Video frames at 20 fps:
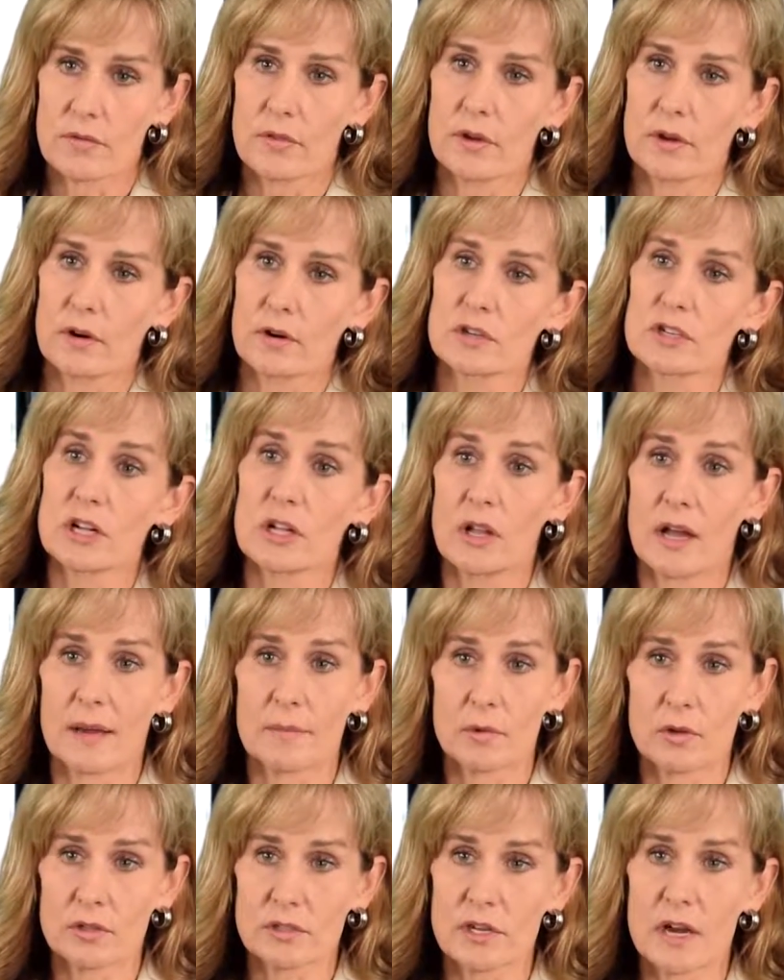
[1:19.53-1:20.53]
The nurse
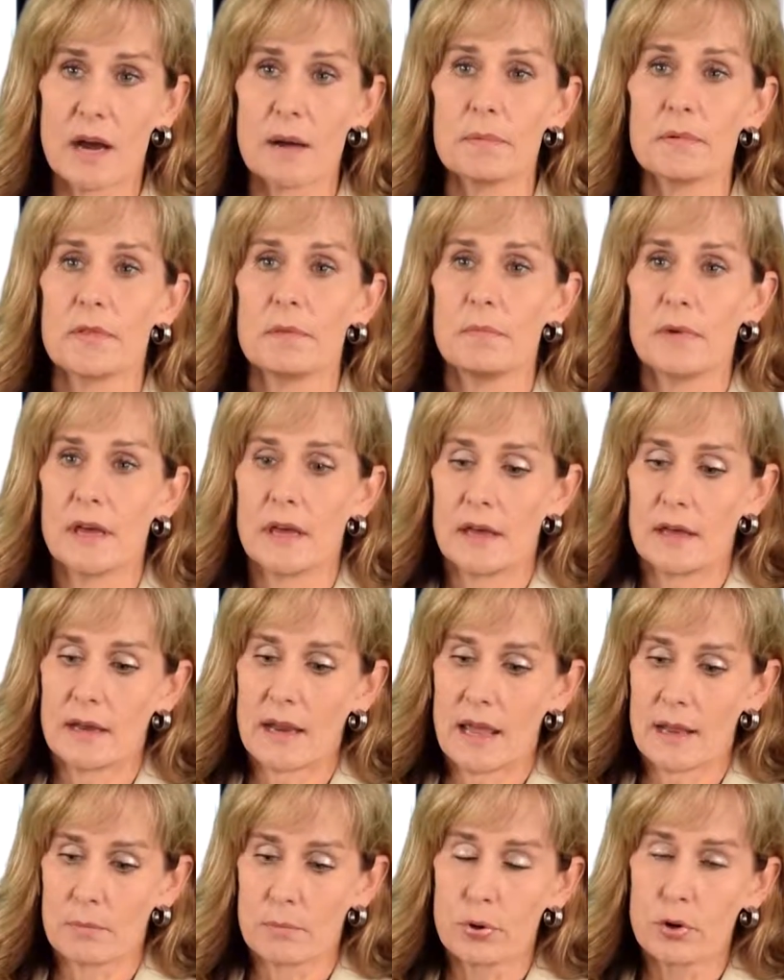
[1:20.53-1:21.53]
climbed on top of the bed
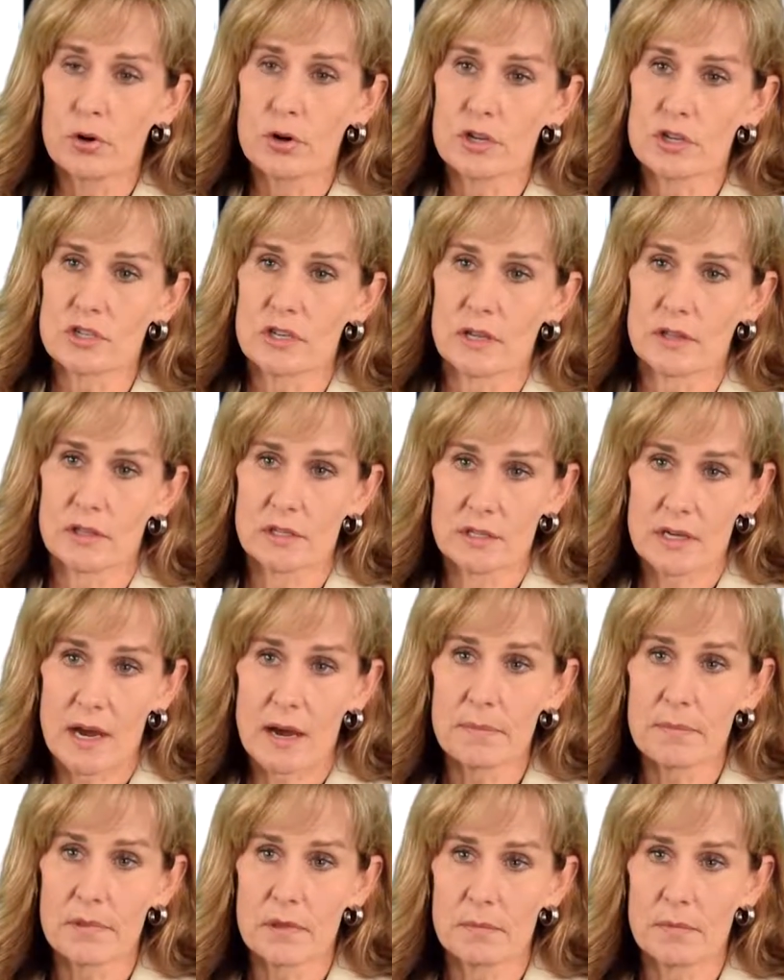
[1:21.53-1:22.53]
and pushed at the
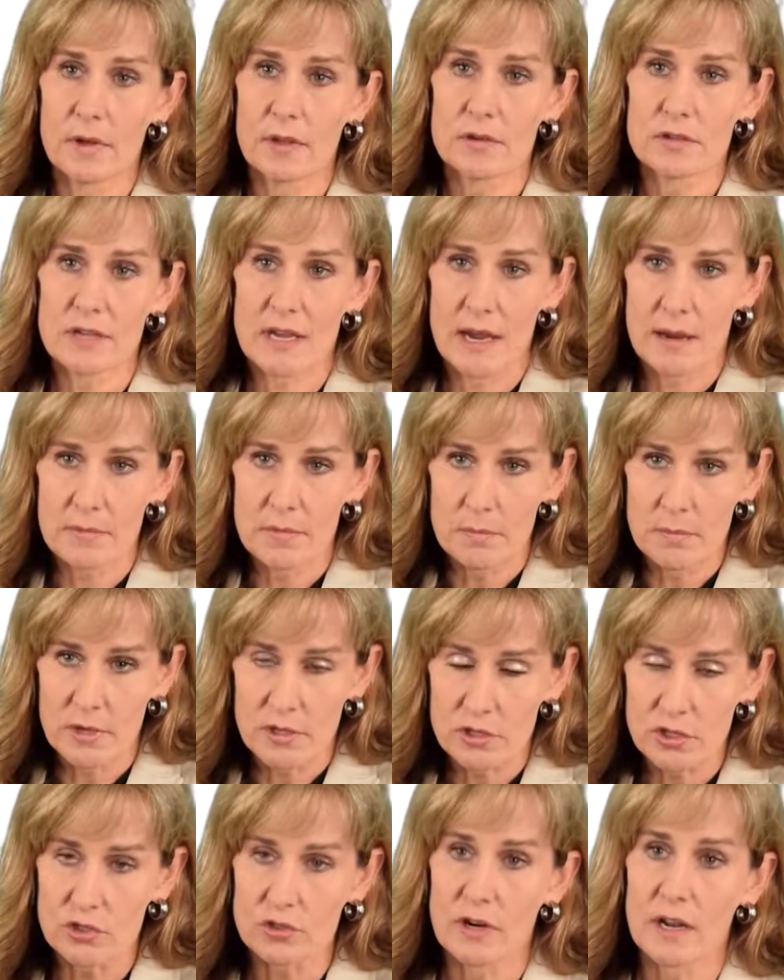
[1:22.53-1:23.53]
top of the mother's
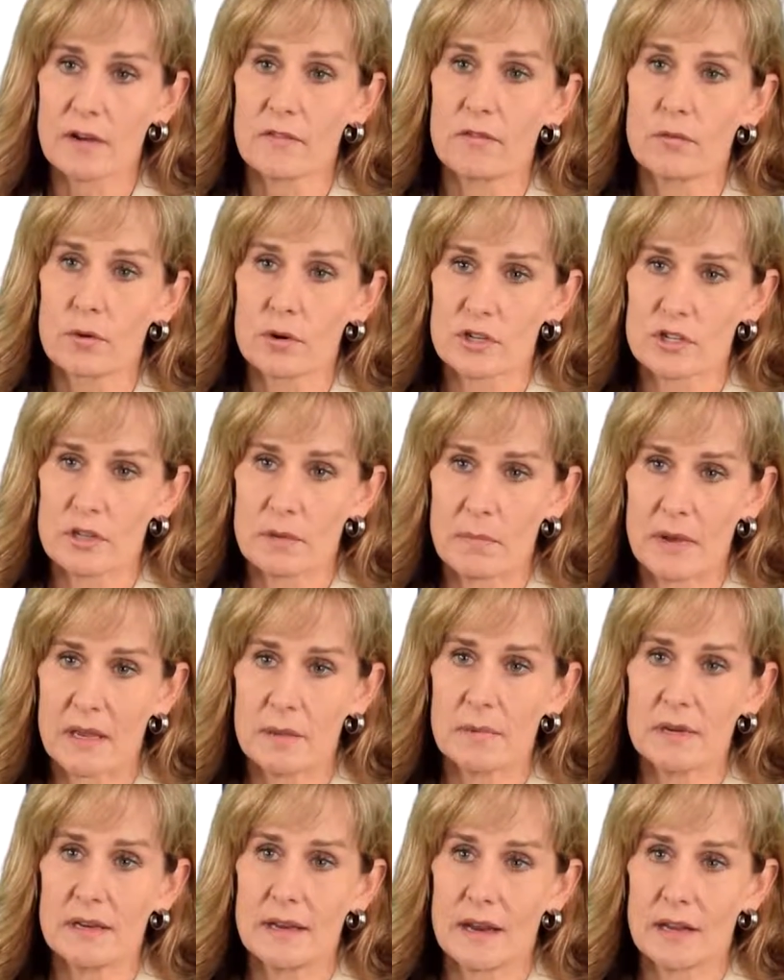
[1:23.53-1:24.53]
abdomen to try to force the
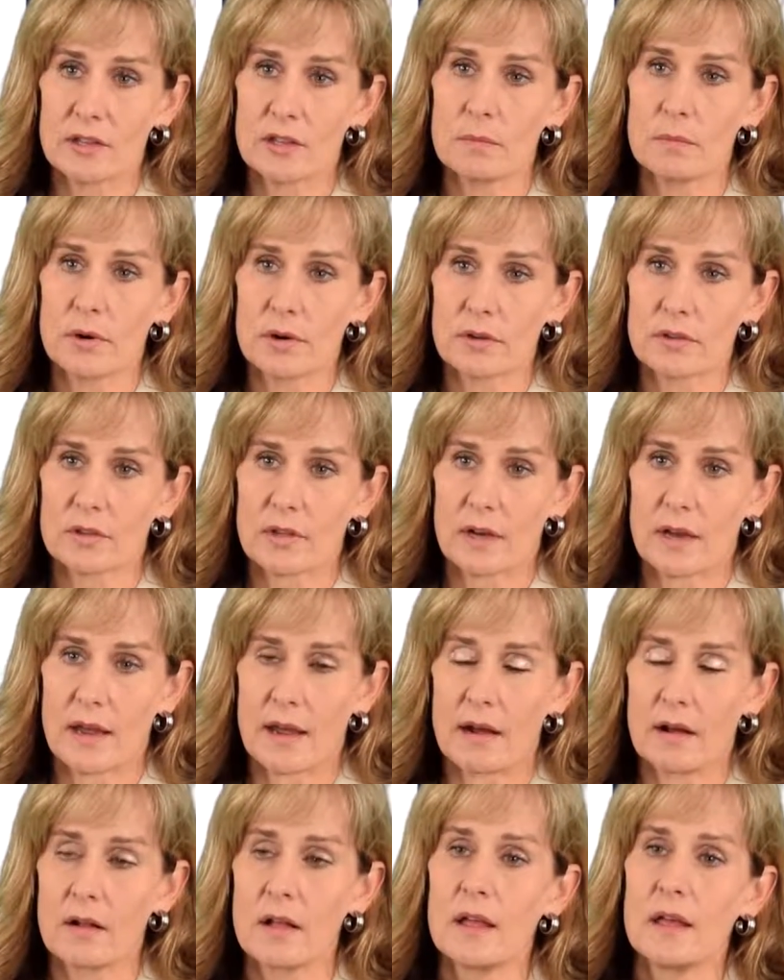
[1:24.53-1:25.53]
baby down the birth
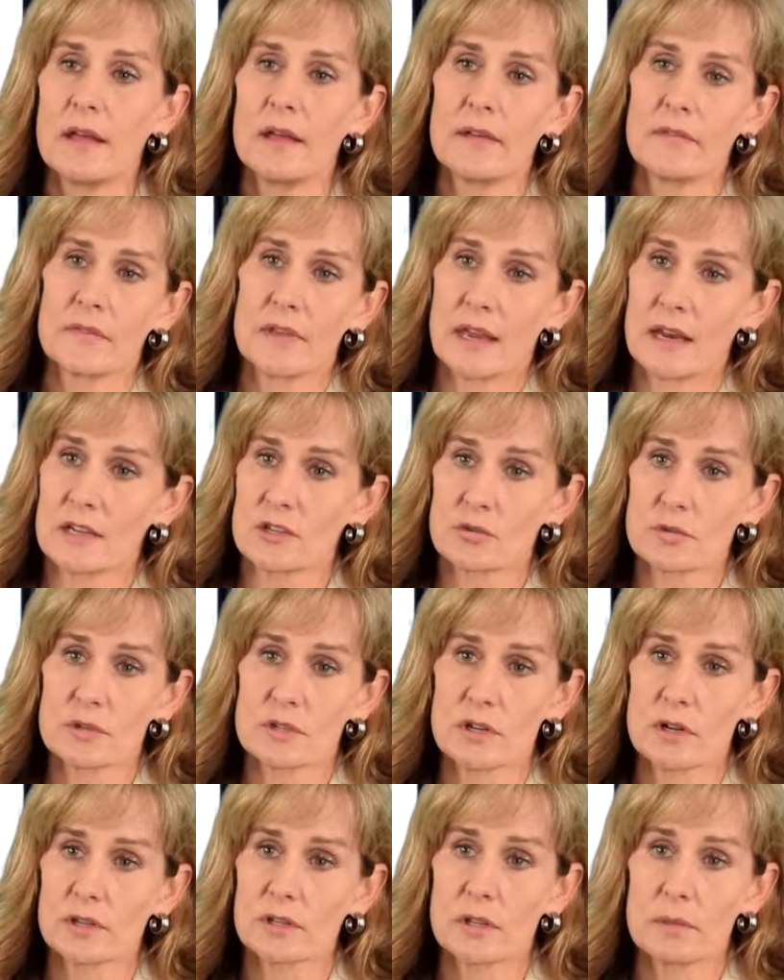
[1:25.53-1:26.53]
canal and as a
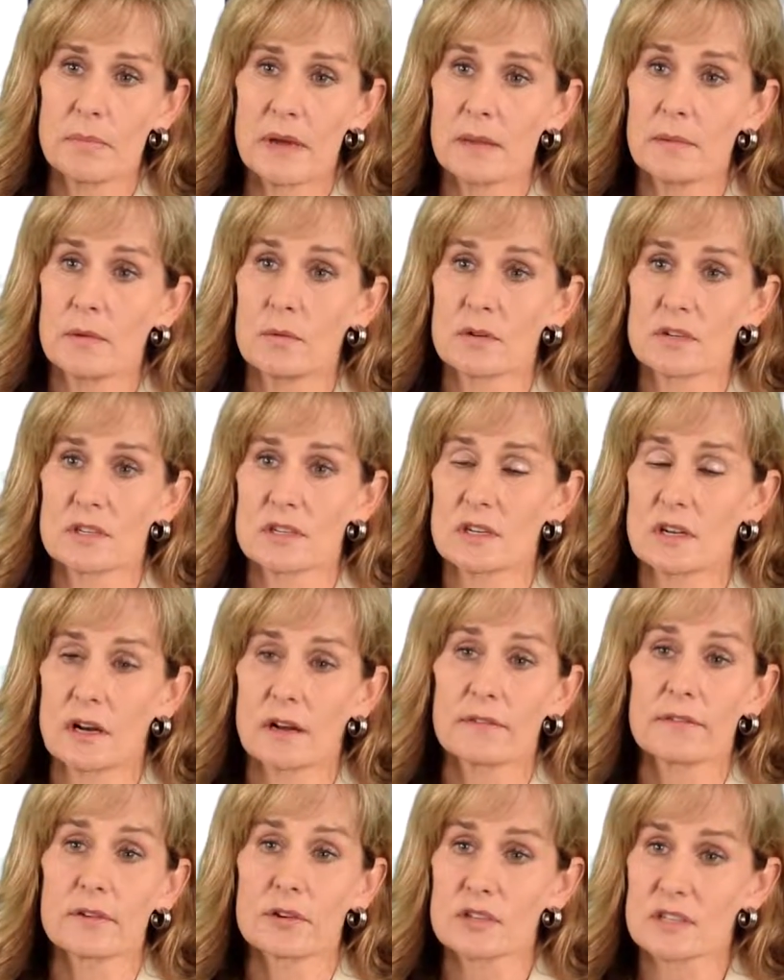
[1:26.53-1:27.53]
result the baby was
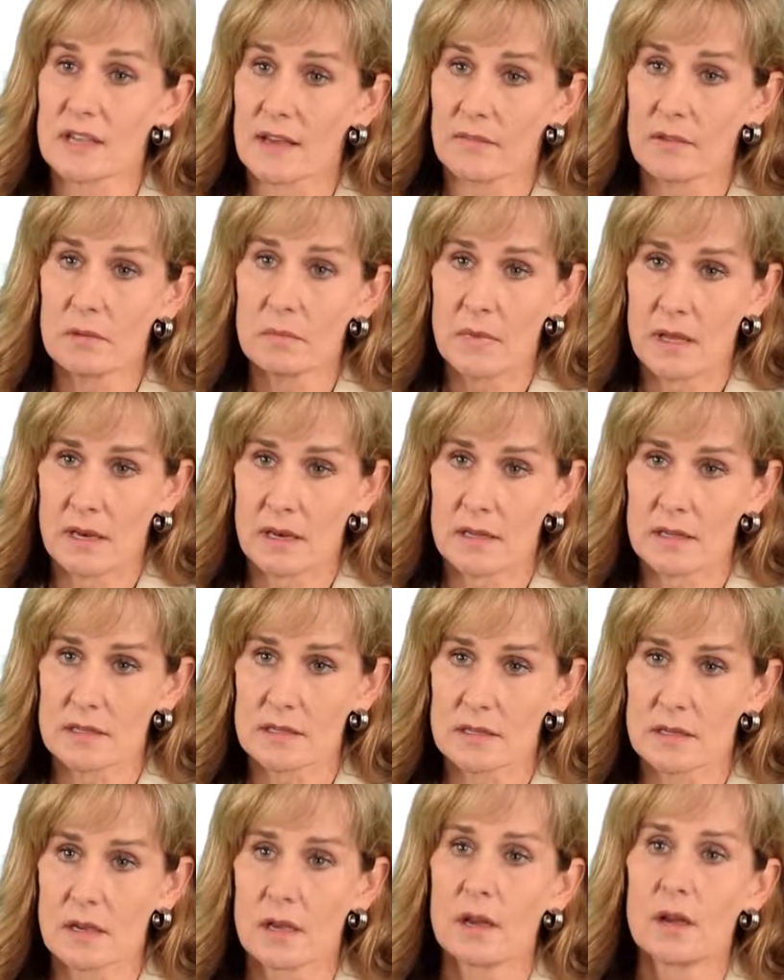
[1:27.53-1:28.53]
stuck for seven
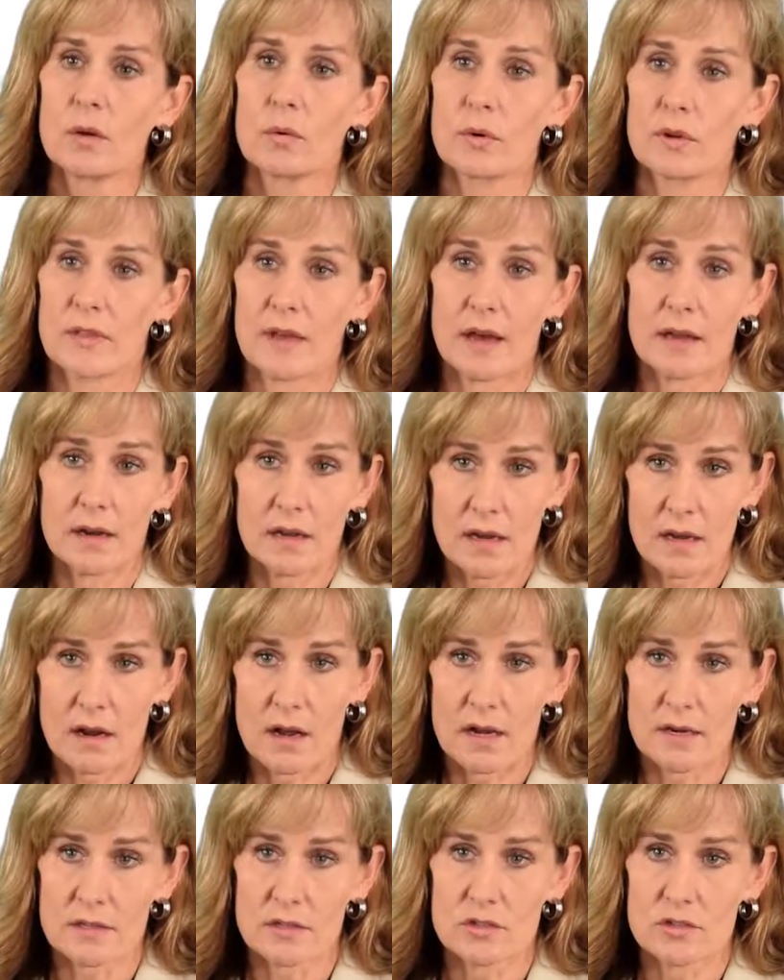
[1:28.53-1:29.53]
minutes without any
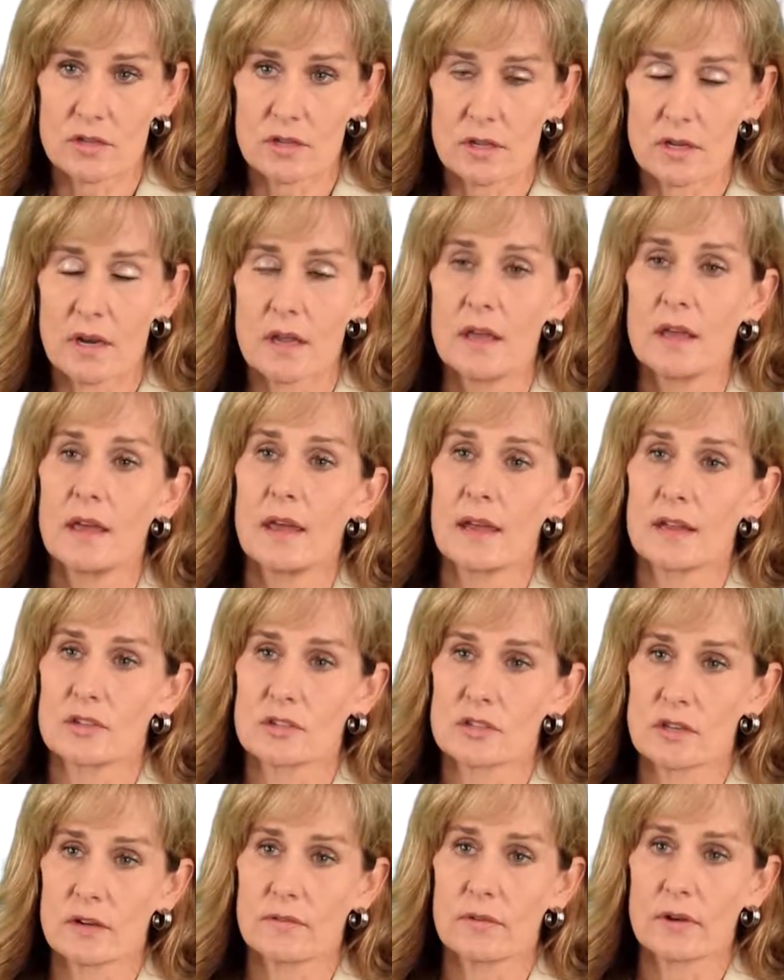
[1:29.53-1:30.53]
oxygen and
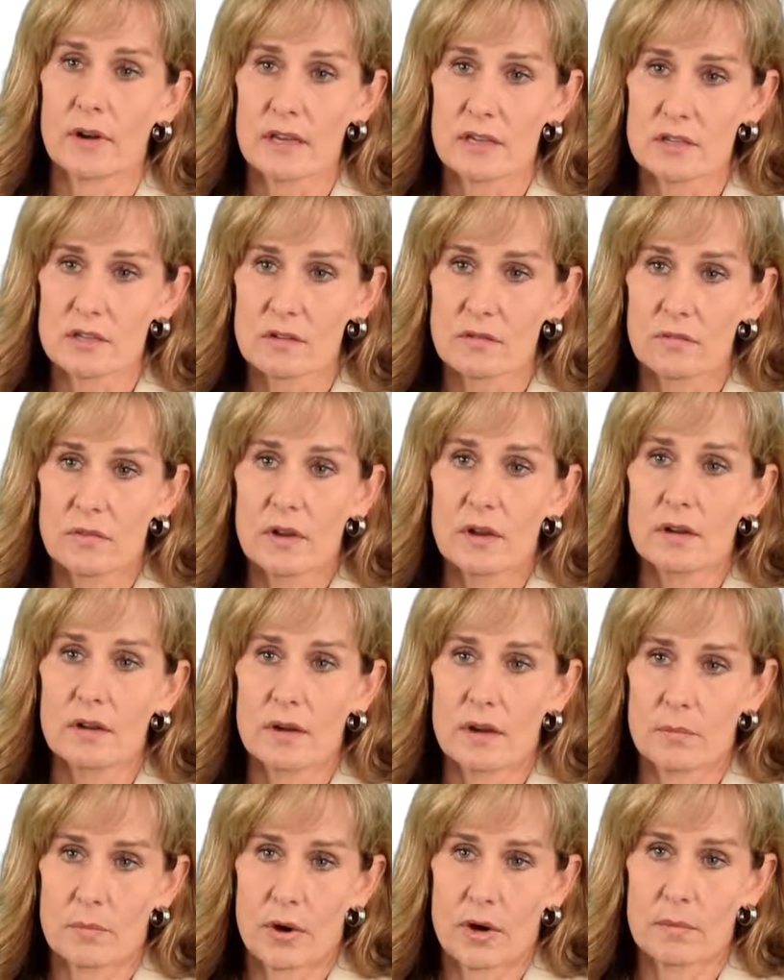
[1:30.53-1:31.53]
suffered a severe
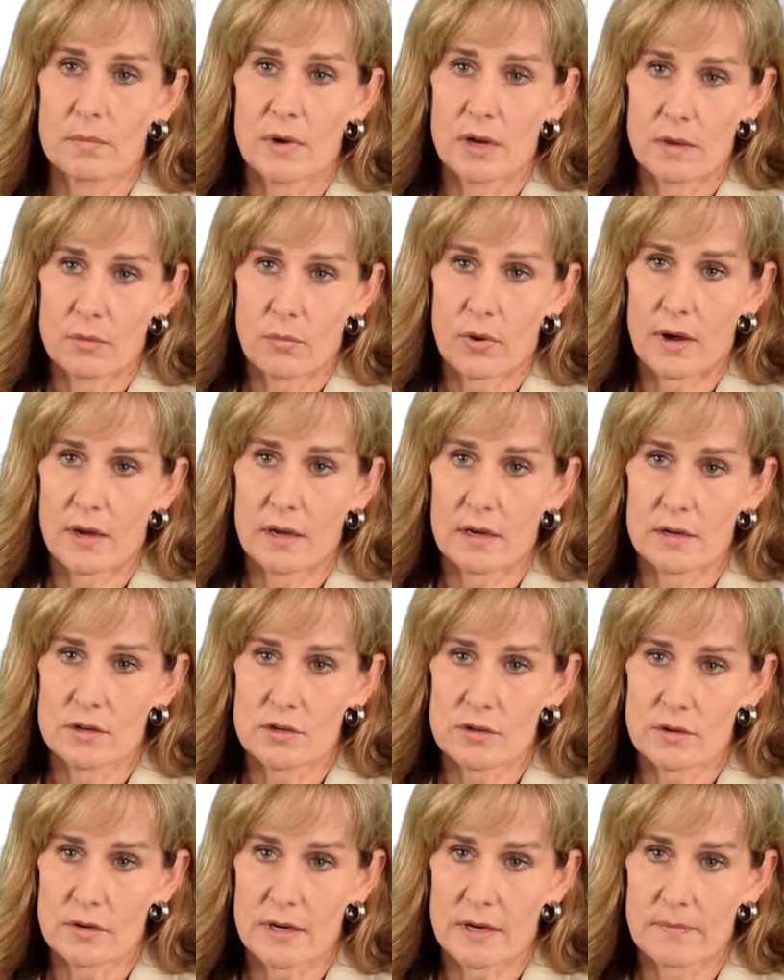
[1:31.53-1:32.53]
and permanent brain
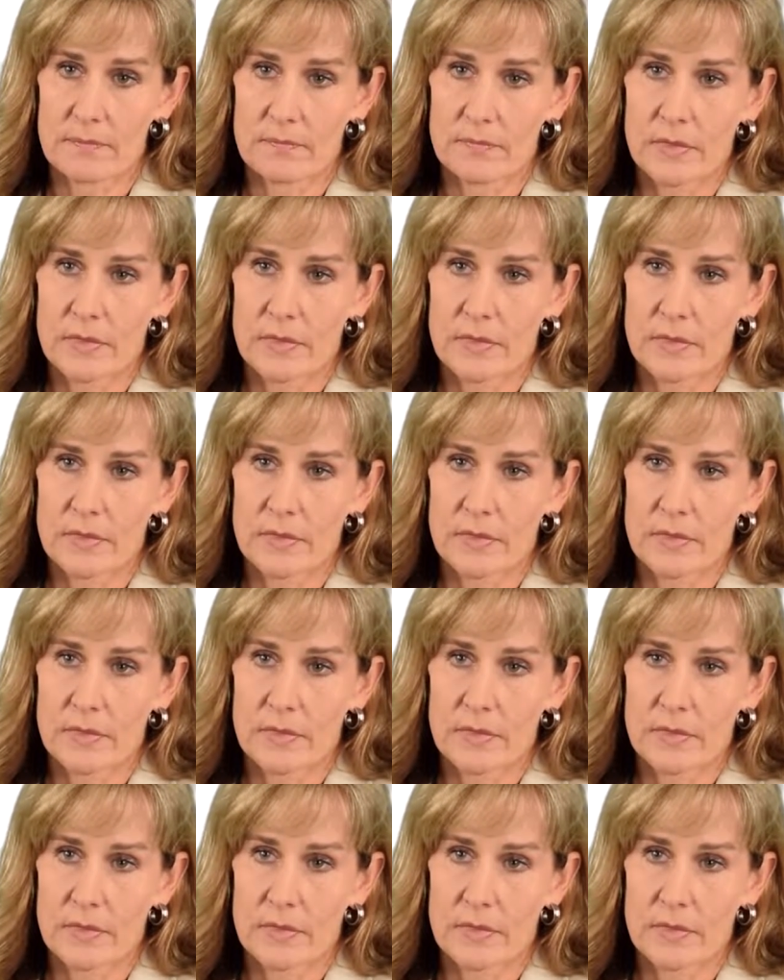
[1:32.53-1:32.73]
injury.